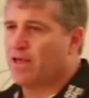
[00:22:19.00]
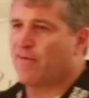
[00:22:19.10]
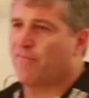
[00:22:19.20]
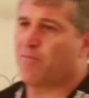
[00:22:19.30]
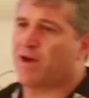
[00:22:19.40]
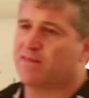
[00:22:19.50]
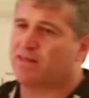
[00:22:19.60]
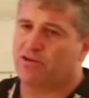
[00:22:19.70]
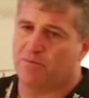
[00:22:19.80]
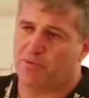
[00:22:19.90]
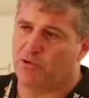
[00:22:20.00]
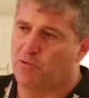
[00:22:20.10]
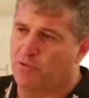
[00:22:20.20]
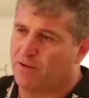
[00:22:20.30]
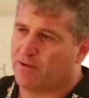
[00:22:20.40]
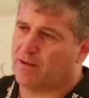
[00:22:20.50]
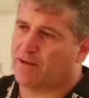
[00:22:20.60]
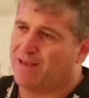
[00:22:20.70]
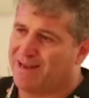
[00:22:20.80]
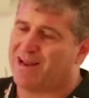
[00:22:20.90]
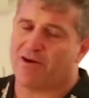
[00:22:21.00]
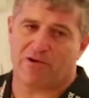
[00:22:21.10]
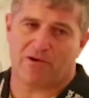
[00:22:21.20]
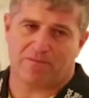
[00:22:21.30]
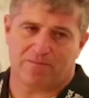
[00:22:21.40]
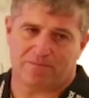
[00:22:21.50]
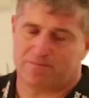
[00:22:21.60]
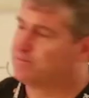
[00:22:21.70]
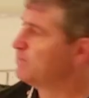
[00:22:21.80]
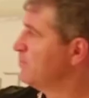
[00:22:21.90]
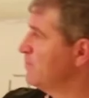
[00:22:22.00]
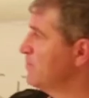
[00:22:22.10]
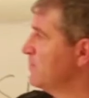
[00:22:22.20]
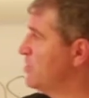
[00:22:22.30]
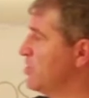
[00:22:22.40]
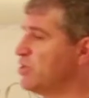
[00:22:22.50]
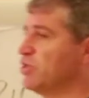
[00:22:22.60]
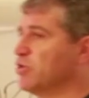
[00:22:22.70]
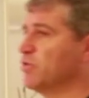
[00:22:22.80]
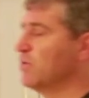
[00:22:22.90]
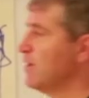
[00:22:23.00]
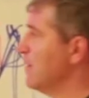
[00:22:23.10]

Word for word: have made their debut in NRL. 62.